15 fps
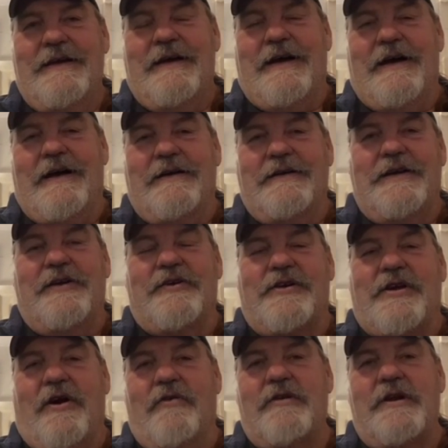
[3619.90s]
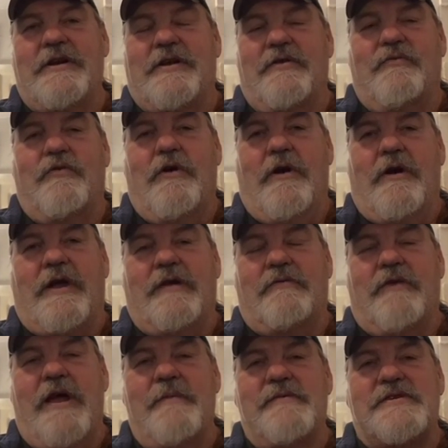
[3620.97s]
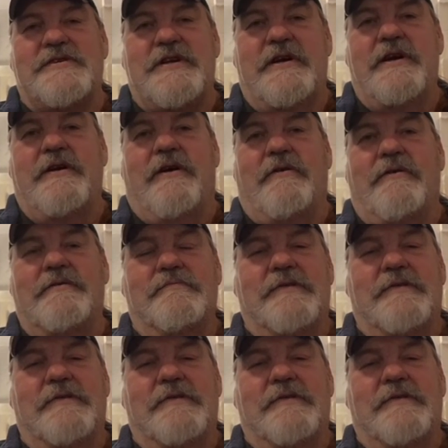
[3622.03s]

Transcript: Uh, you know, Konnan could work and Rey Mysterio,